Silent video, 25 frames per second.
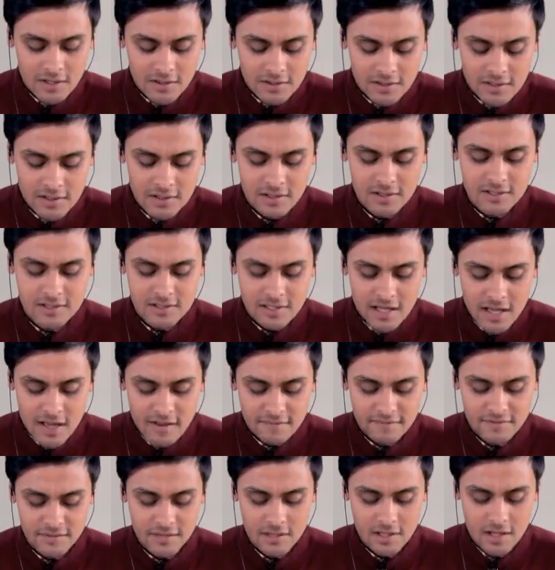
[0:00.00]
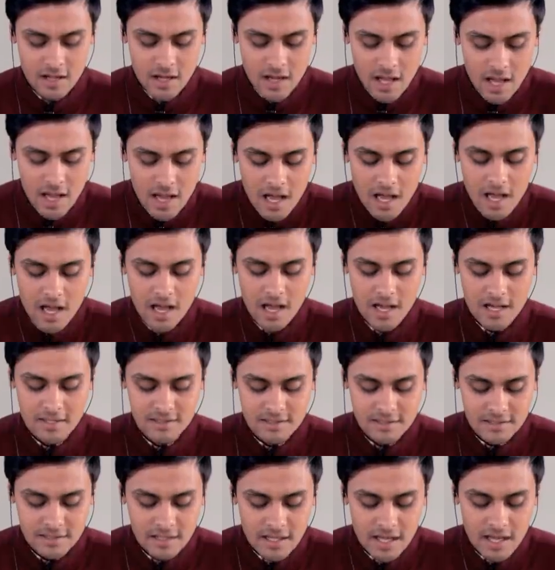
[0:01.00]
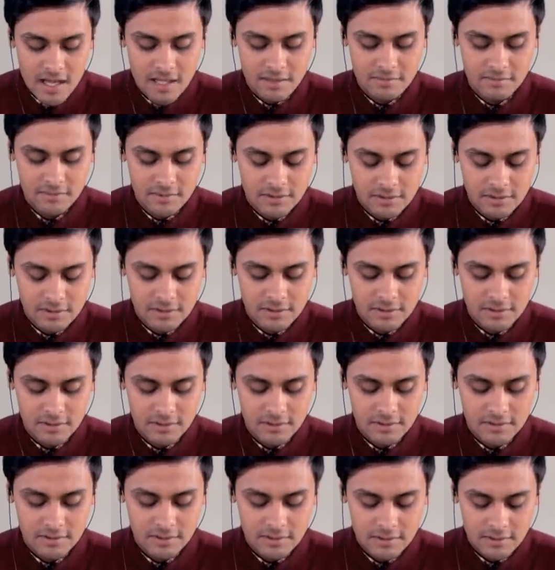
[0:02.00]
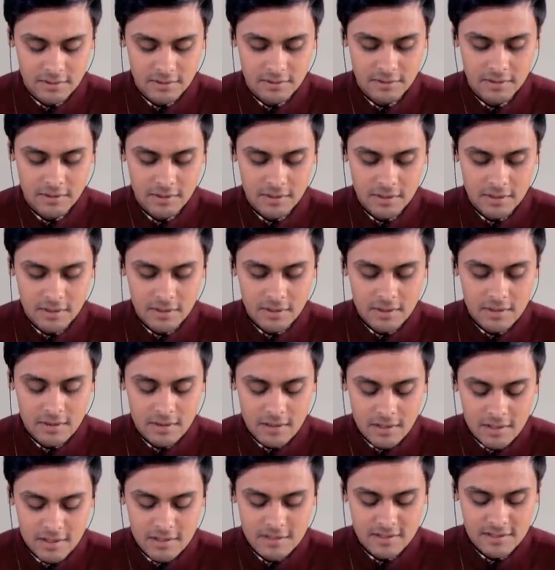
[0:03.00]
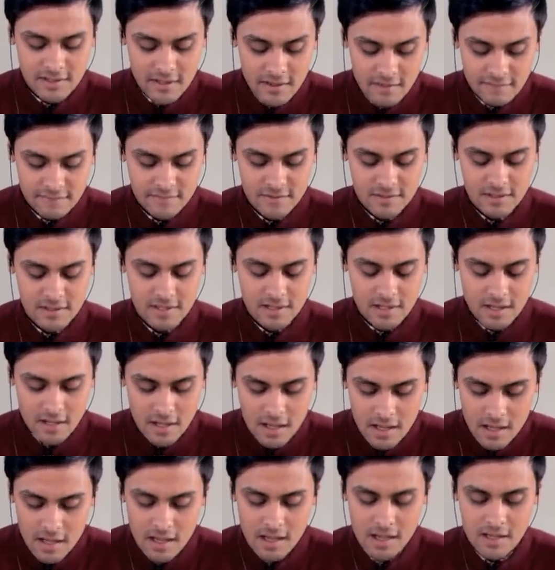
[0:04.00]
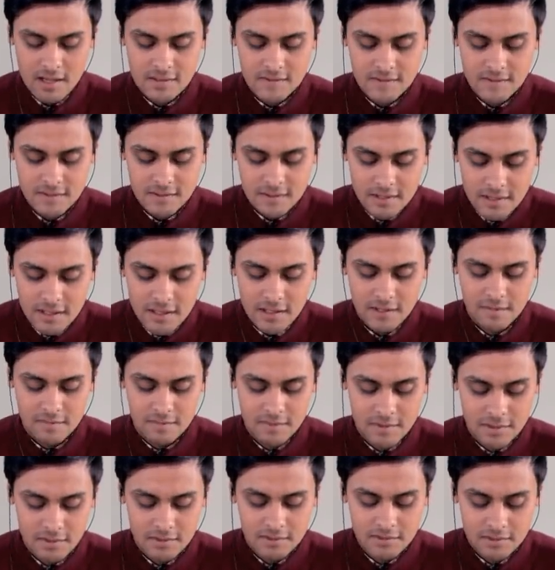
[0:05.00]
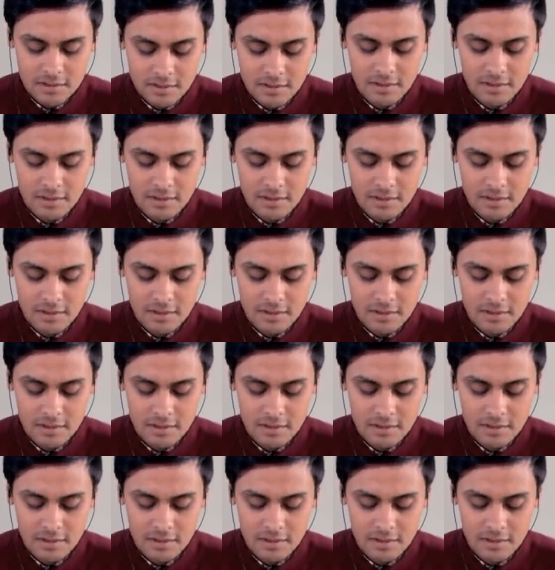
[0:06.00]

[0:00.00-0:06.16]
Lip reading: These after us got muse. These after us got me.